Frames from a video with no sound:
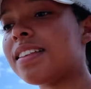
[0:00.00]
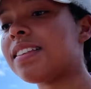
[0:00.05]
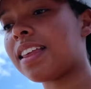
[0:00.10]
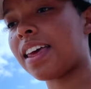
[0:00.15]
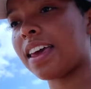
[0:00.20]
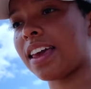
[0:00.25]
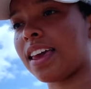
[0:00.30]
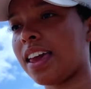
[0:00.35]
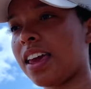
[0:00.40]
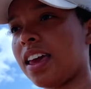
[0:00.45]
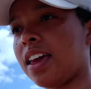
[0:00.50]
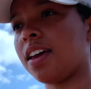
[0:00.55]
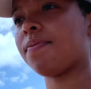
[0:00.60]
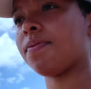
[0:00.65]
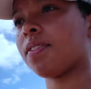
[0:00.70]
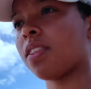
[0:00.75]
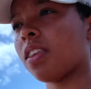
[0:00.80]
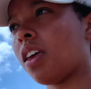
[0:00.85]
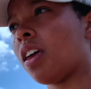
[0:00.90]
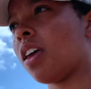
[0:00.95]
like,
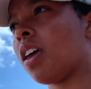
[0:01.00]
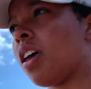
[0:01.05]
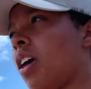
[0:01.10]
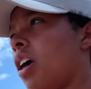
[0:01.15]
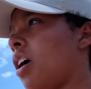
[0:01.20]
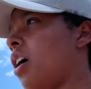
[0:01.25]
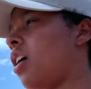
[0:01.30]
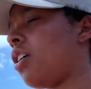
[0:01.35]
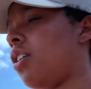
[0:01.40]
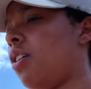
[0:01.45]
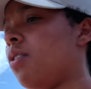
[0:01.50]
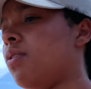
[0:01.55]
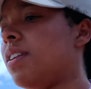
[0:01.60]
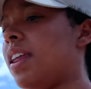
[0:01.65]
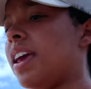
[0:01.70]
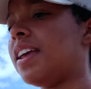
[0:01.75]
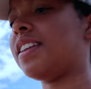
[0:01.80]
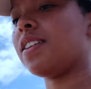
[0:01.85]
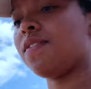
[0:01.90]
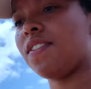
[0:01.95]
you know,
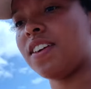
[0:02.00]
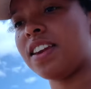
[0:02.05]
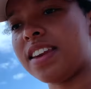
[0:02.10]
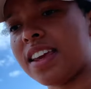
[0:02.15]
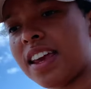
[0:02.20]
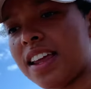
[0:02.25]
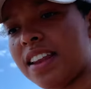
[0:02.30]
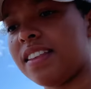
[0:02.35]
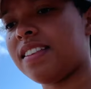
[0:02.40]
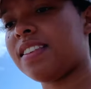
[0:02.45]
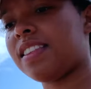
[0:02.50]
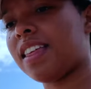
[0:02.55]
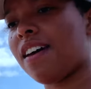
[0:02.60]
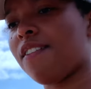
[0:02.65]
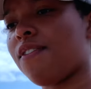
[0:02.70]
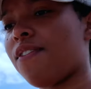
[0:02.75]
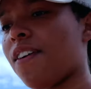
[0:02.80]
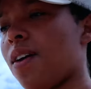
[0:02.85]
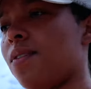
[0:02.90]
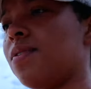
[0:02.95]
native Indians that
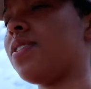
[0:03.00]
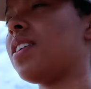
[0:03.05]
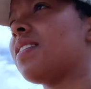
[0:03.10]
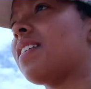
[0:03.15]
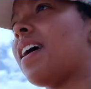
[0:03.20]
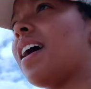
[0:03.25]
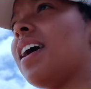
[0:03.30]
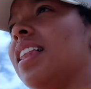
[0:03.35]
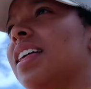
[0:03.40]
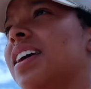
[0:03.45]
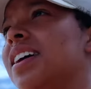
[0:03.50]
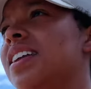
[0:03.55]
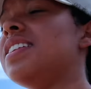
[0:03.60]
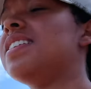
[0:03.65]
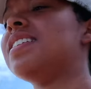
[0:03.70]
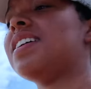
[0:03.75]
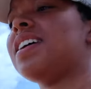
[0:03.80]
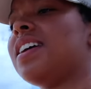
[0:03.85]
found this island